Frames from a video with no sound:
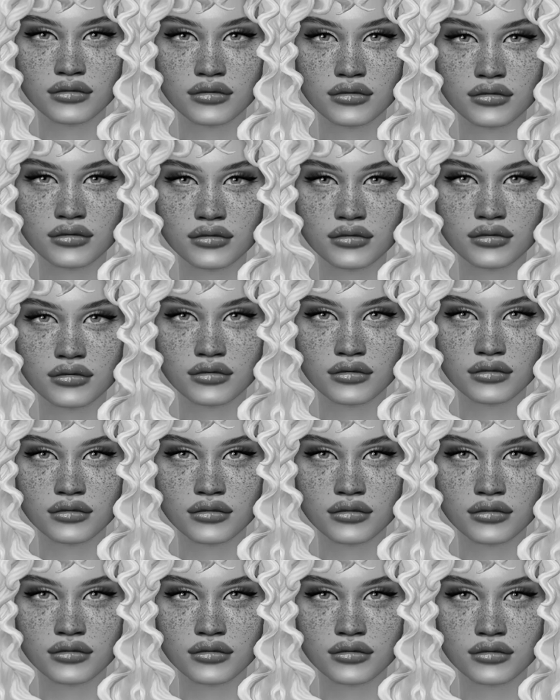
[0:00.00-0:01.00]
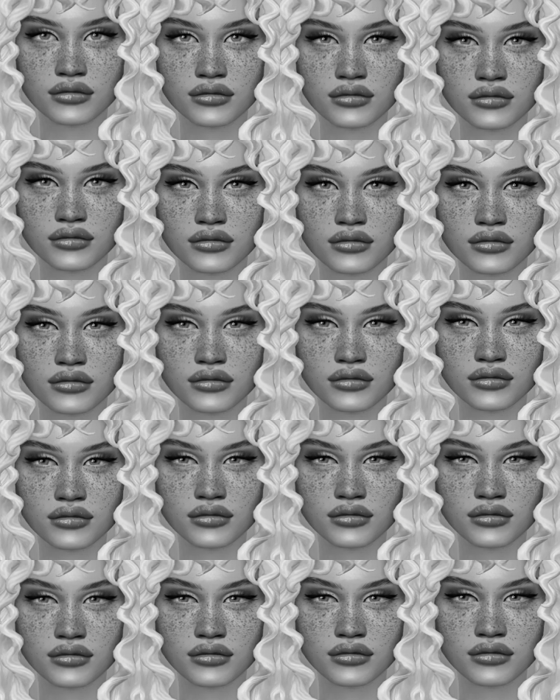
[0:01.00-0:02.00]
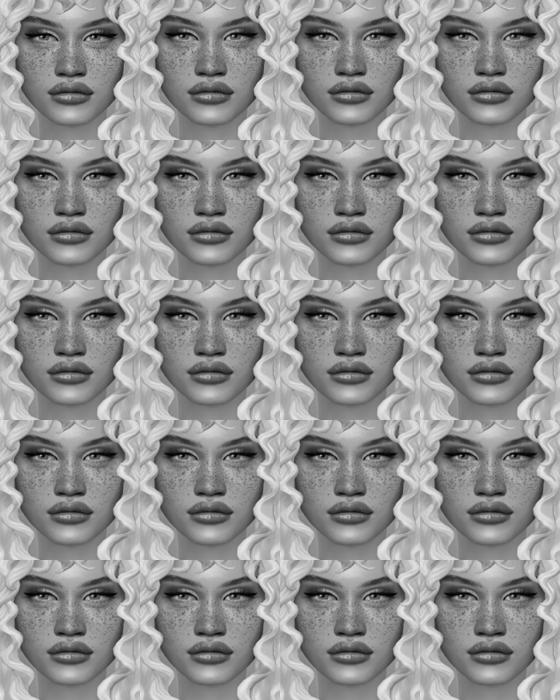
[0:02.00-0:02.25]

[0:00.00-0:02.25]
Nobody speaks.